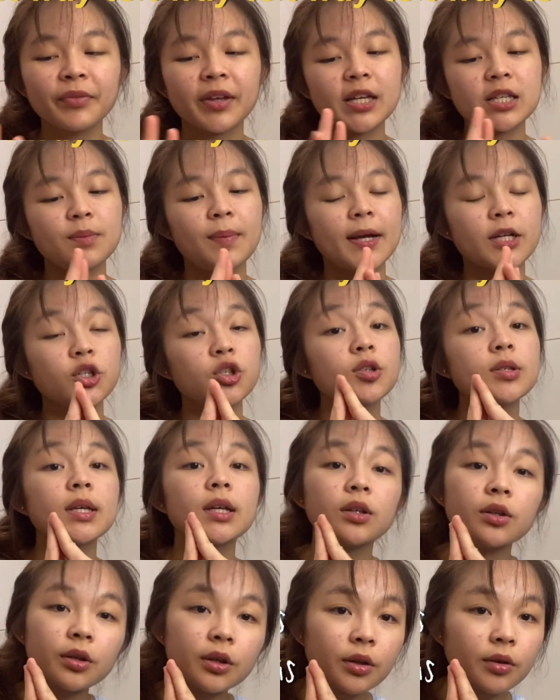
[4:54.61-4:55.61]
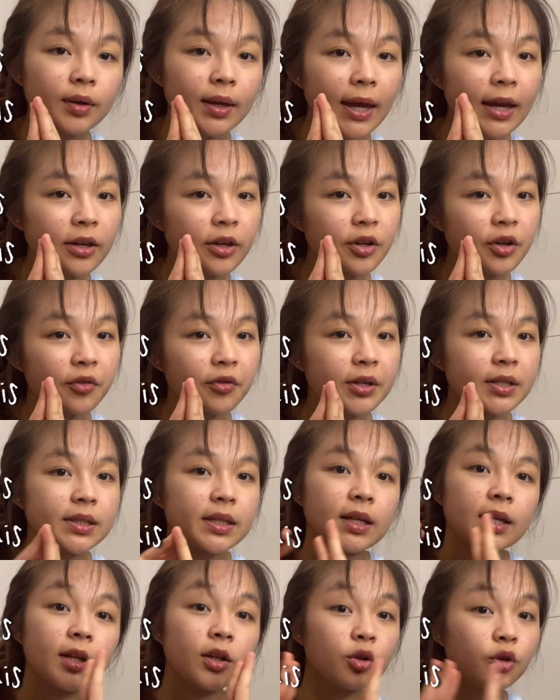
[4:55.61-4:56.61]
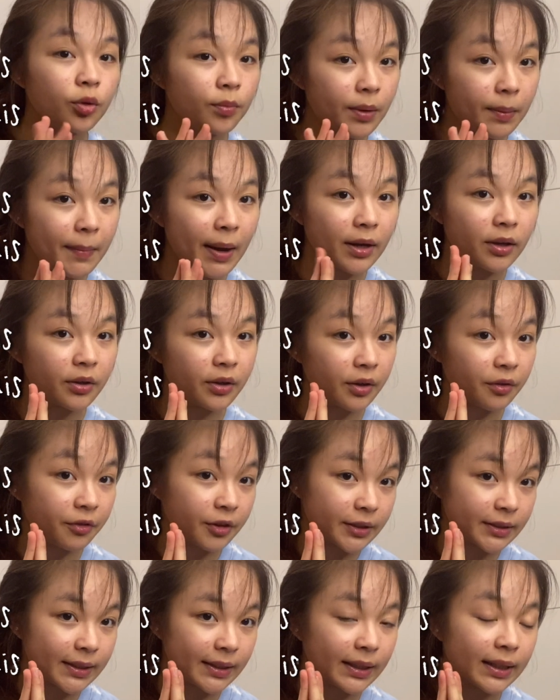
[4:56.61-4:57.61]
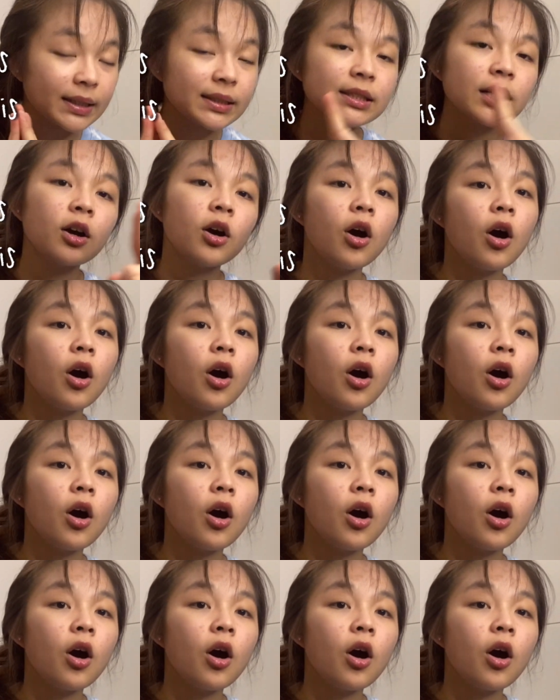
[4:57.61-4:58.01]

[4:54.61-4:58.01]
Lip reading: is by choosing 2 UK universities, 2 BMAT universities,